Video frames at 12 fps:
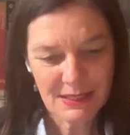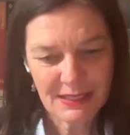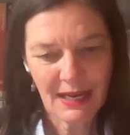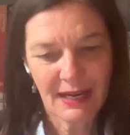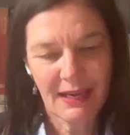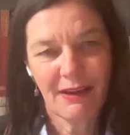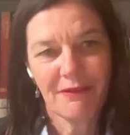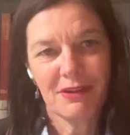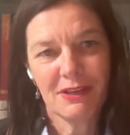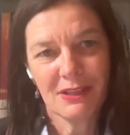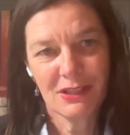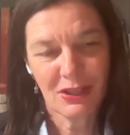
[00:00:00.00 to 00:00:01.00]
data
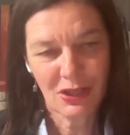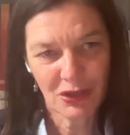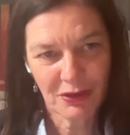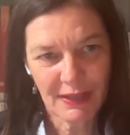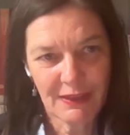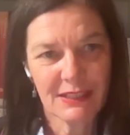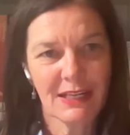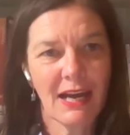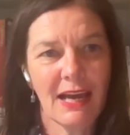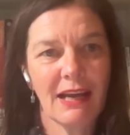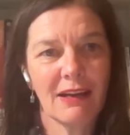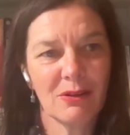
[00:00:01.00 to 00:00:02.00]
governance, securing the
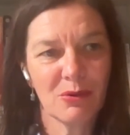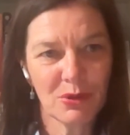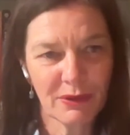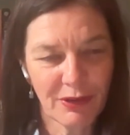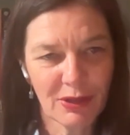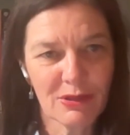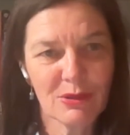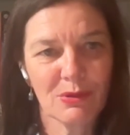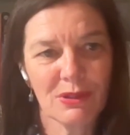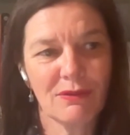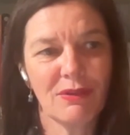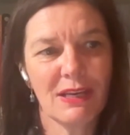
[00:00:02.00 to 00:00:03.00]
data, all of those
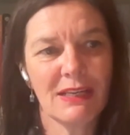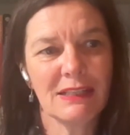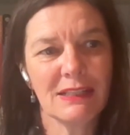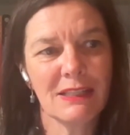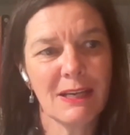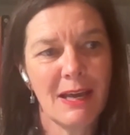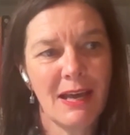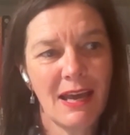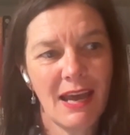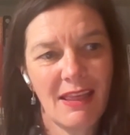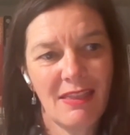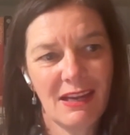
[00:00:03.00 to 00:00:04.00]
sorts of things.
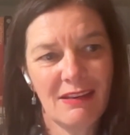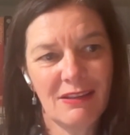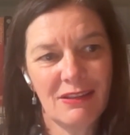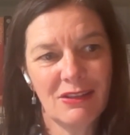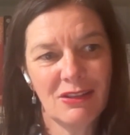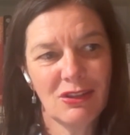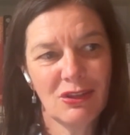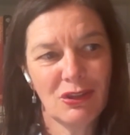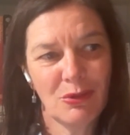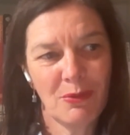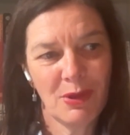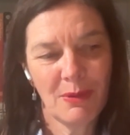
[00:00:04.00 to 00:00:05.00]
And then
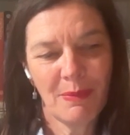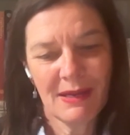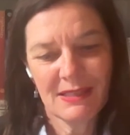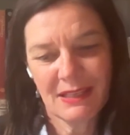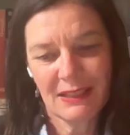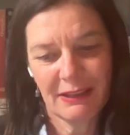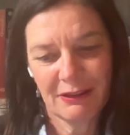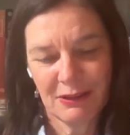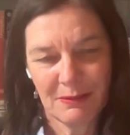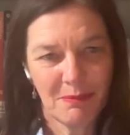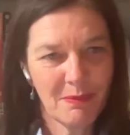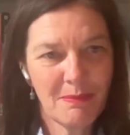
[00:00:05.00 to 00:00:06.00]
you basically
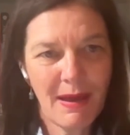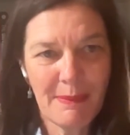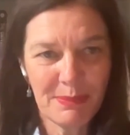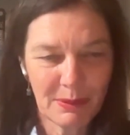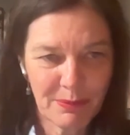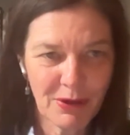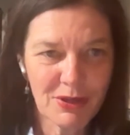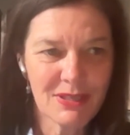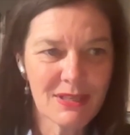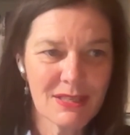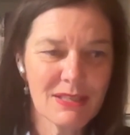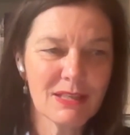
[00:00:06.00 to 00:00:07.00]
map the
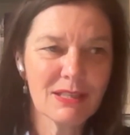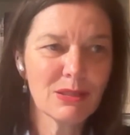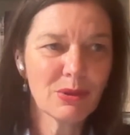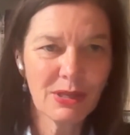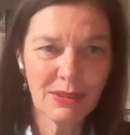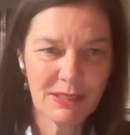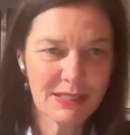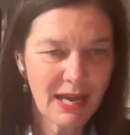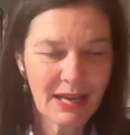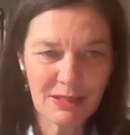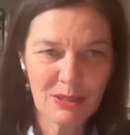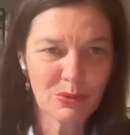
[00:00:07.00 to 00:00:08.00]
processes, look at the
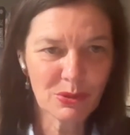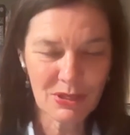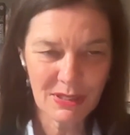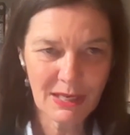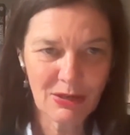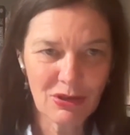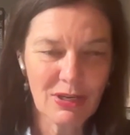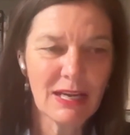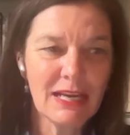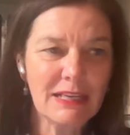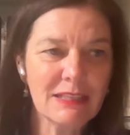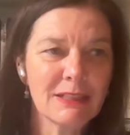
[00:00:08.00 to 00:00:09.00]
data sources that you
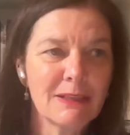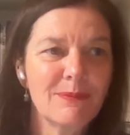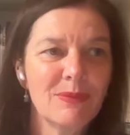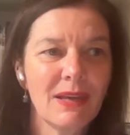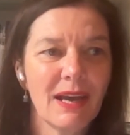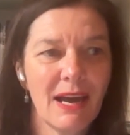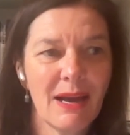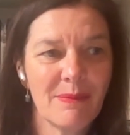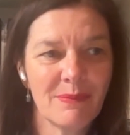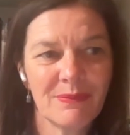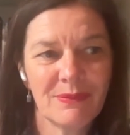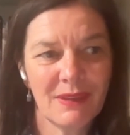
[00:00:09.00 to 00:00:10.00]
need,
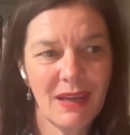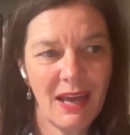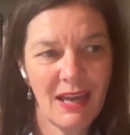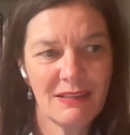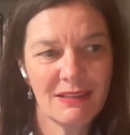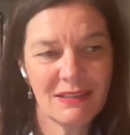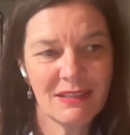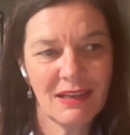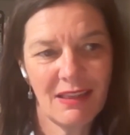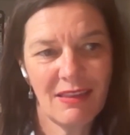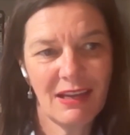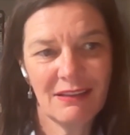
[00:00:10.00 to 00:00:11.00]
and
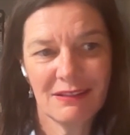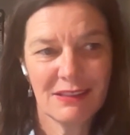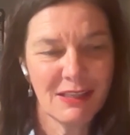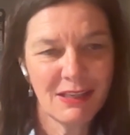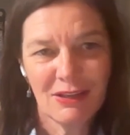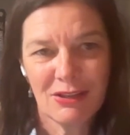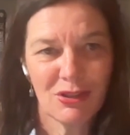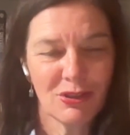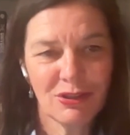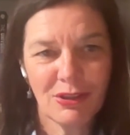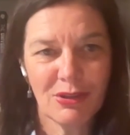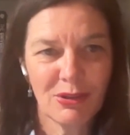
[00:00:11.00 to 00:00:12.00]
then
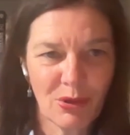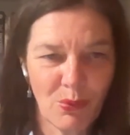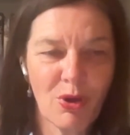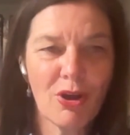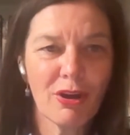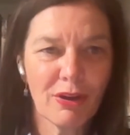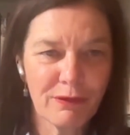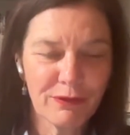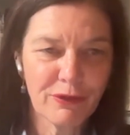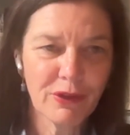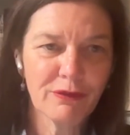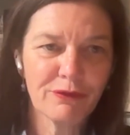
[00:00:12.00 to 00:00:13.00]
do the work
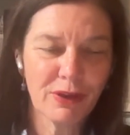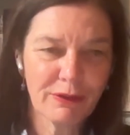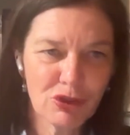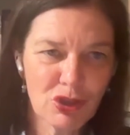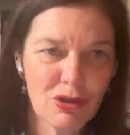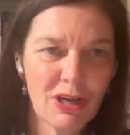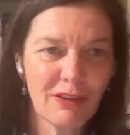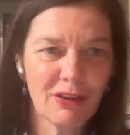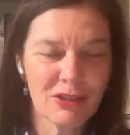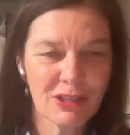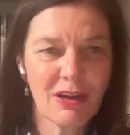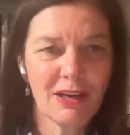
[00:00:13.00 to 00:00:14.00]
of tuning
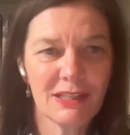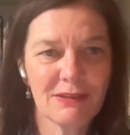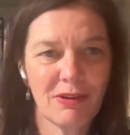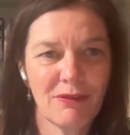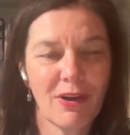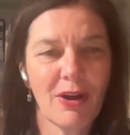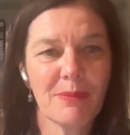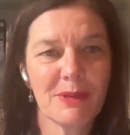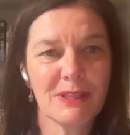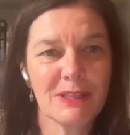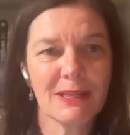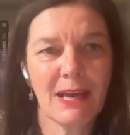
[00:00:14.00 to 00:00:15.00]
those kinds of
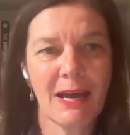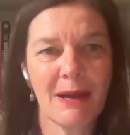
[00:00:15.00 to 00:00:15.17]
environments,